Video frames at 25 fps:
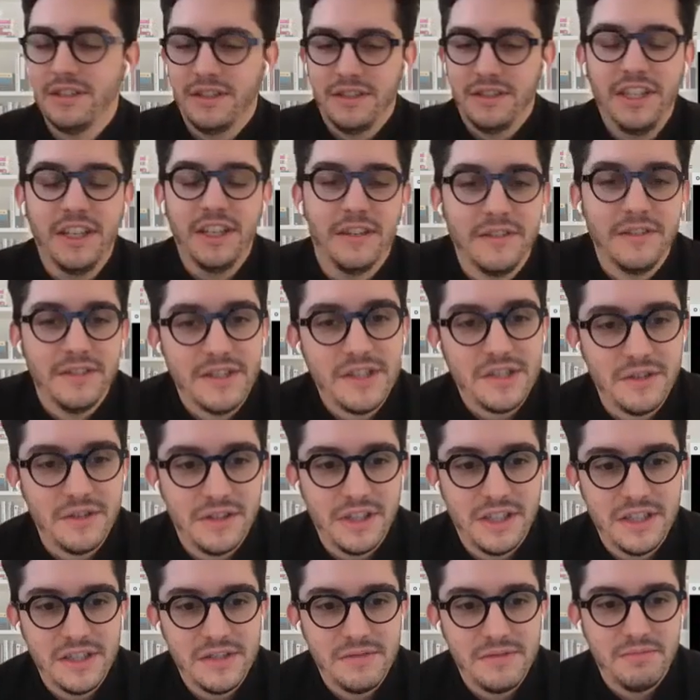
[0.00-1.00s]
Yeah, so
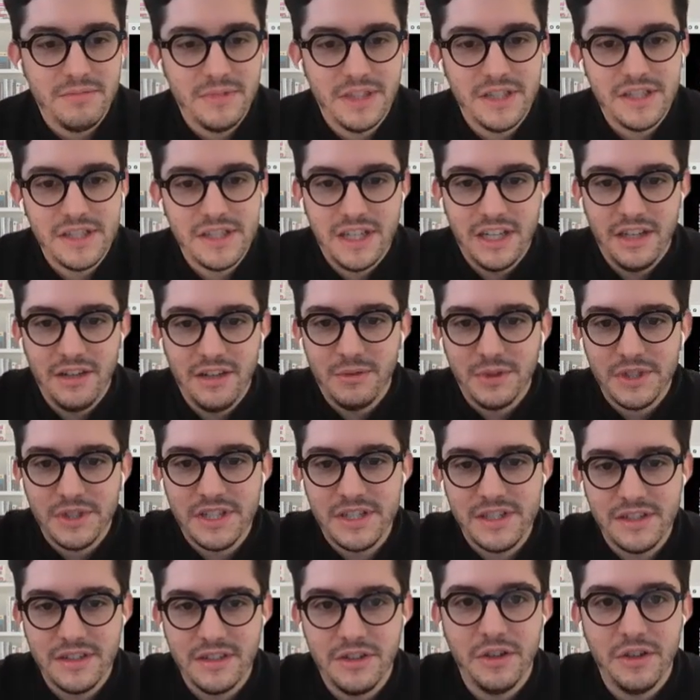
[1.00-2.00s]
that's kind of
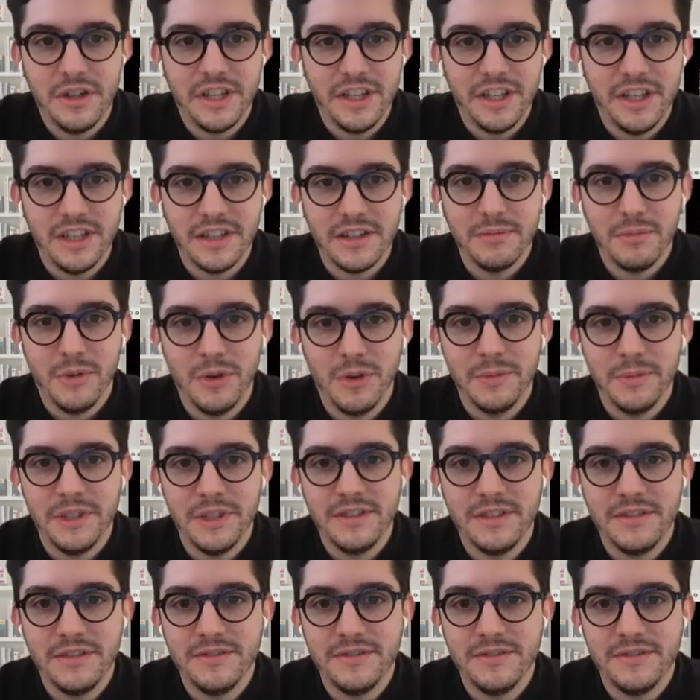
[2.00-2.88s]
what's cooking at the moment.